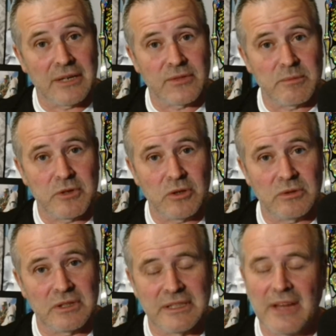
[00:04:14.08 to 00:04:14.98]
the
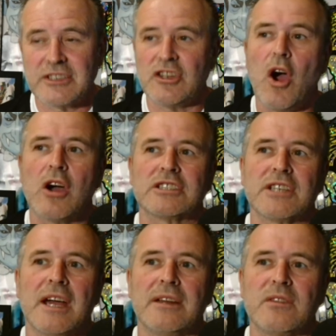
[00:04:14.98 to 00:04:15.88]
Chinese
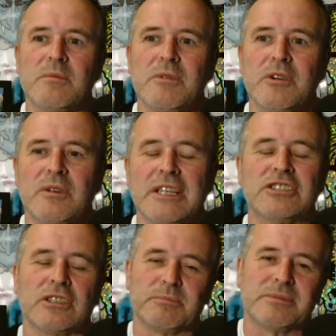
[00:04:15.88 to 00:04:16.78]

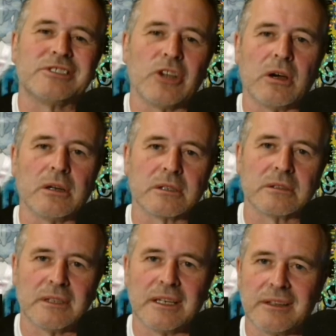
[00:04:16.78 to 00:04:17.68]
are the
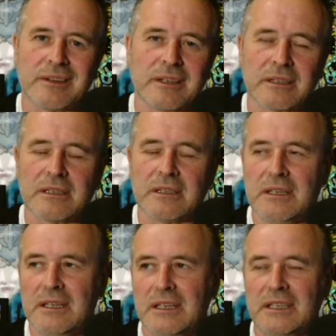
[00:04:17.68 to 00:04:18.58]
first
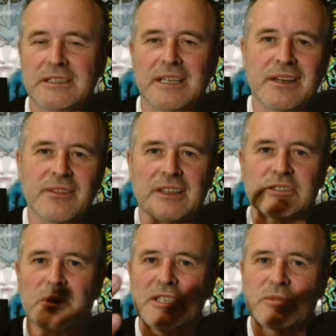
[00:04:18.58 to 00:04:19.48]
people to
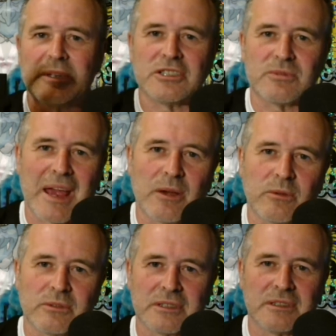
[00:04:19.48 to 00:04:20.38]
land on
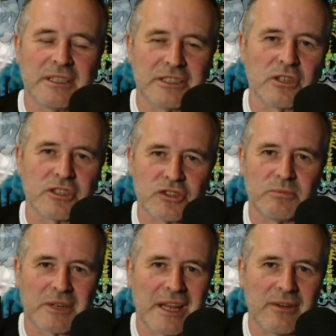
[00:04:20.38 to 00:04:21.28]
the dark
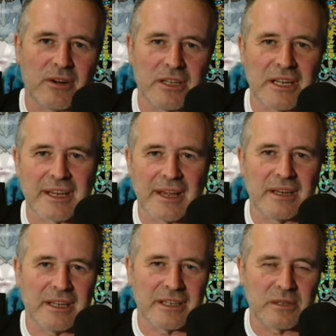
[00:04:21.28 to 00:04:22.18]
side of the moon.
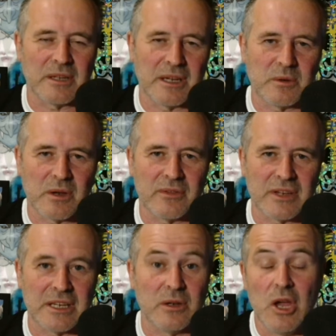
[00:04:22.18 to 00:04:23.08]
Now, the dark
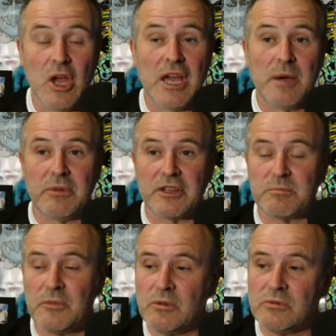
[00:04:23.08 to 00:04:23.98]
side of the moon is
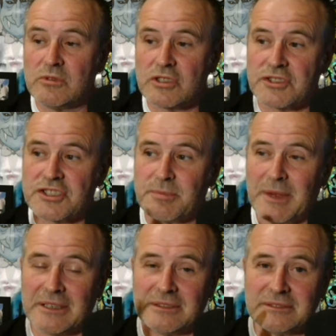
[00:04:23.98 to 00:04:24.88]
not dark
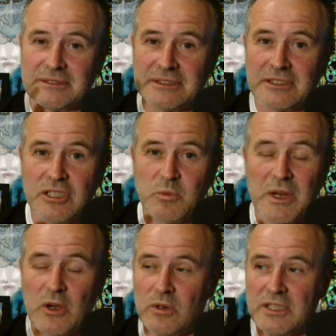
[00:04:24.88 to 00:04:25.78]
like you think.
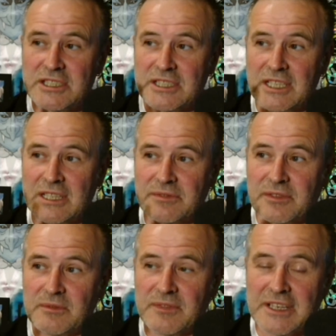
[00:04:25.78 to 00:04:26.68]
It's like anything else.
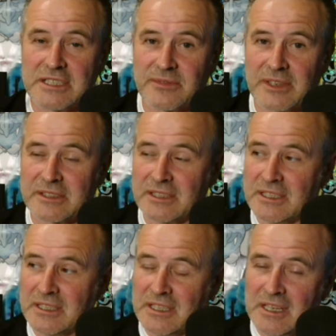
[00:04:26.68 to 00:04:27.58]
When it swings
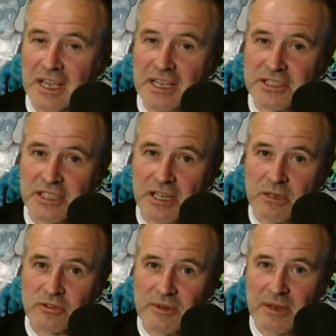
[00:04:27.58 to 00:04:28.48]
round, it's got the sun
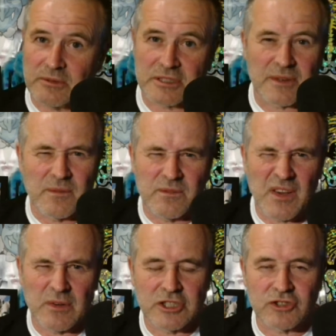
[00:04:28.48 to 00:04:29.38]
glaring on it, like
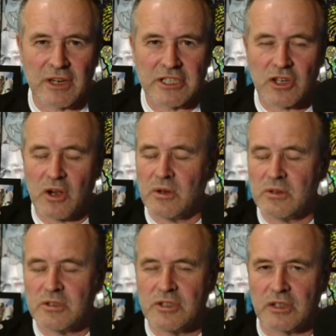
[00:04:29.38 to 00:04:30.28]
over
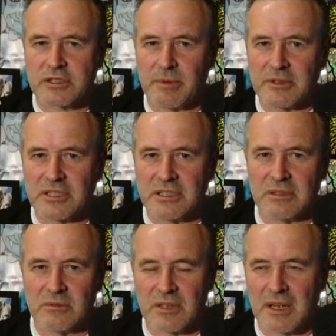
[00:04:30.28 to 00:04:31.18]
here. But the
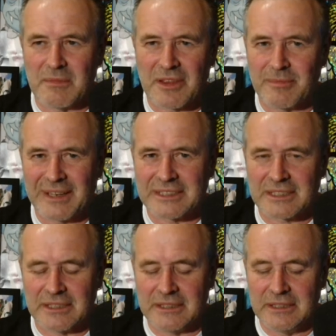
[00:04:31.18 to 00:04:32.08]
moon doesn't
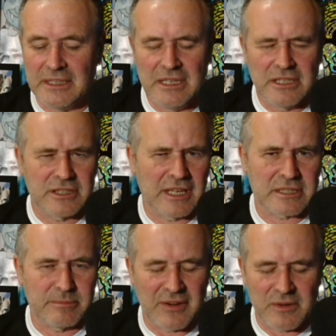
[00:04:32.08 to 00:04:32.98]
spin. We
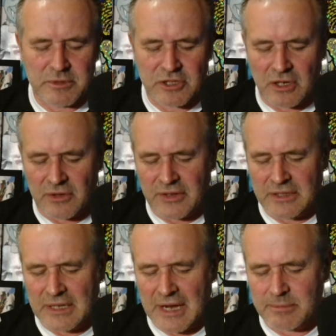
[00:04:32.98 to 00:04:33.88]
only see the
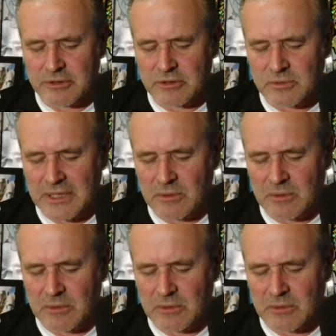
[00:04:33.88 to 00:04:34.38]
front face of it